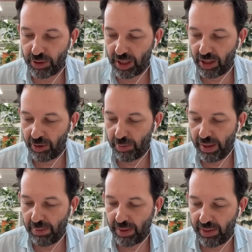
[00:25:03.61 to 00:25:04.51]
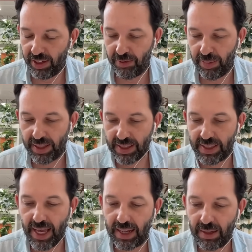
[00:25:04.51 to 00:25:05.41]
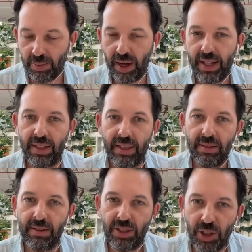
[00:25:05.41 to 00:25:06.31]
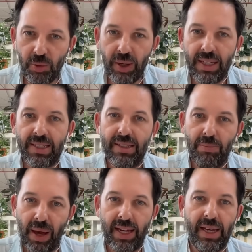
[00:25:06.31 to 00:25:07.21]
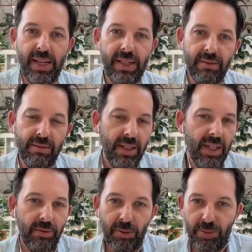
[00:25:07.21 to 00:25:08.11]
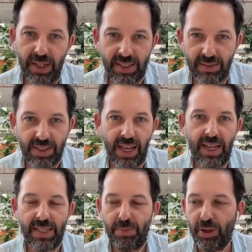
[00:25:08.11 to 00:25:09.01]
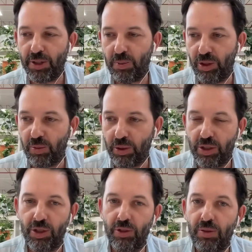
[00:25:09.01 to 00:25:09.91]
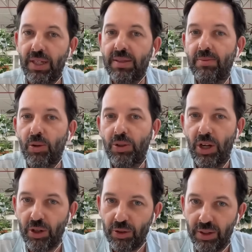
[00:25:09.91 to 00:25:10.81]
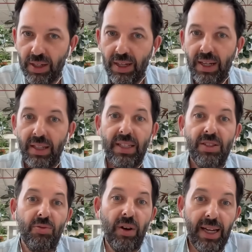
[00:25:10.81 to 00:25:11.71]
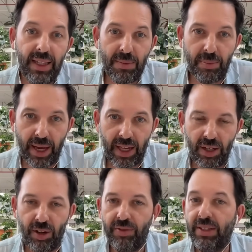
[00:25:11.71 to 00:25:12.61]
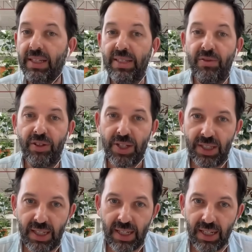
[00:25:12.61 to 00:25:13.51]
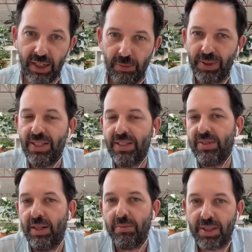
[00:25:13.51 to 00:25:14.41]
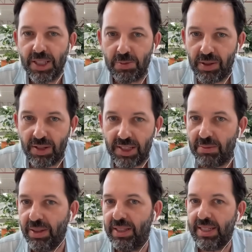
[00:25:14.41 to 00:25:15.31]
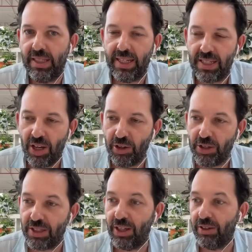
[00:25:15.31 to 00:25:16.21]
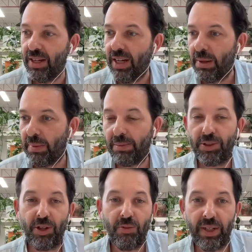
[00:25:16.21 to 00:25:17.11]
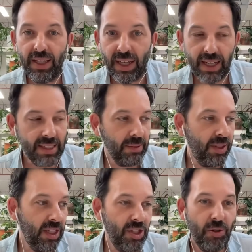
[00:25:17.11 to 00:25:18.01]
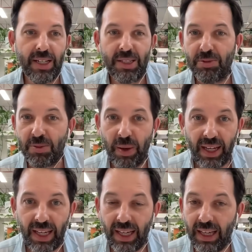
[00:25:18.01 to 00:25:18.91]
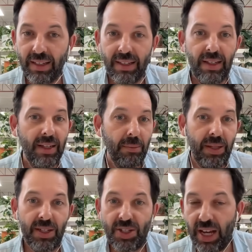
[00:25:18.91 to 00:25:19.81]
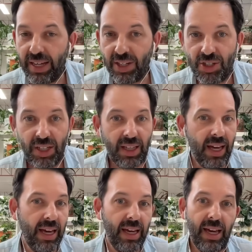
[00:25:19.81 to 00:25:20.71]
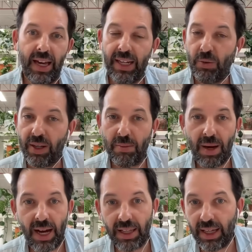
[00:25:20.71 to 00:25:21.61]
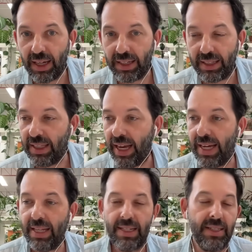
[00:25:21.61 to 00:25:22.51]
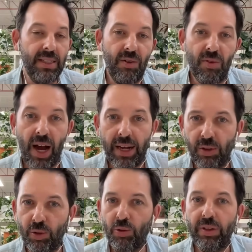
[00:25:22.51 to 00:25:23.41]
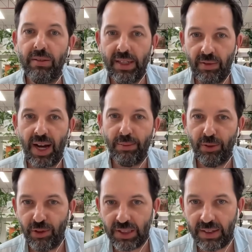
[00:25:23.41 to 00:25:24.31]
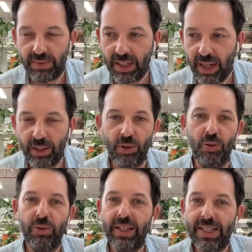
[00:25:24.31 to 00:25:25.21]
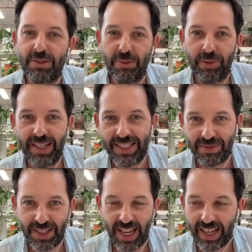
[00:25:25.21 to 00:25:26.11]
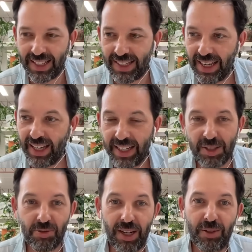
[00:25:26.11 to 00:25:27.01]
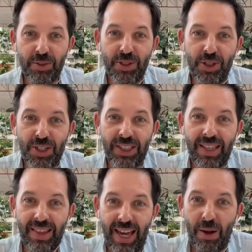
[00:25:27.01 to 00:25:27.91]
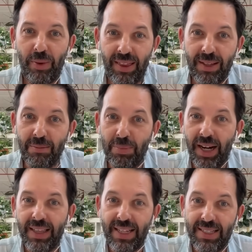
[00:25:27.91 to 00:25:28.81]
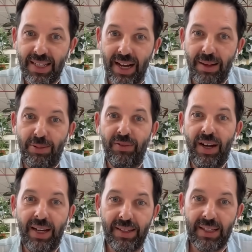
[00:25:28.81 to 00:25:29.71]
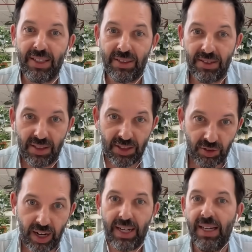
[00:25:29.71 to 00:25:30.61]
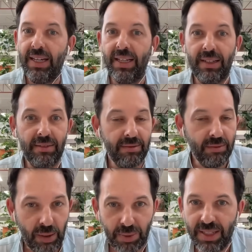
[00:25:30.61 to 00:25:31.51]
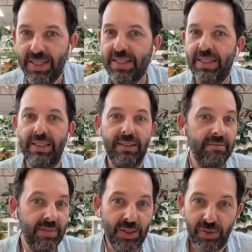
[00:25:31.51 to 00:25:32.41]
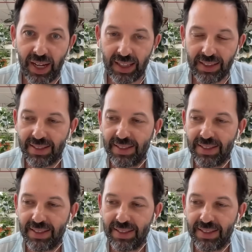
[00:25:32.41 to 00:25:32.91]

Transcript: that a lot of people I think have been astounded by, the US backing repressive states post World War II is more known. The Israeli backing of it is virtually hidden, not because of some conspiracy, but just less known. So people don't realize that when the US was backing Pinochet in Chile and Guatemala in the 80s and Iran and all Iran before 79, all these repressive states, Israel was usually there with them by their side, providing training and weapons and surveillance.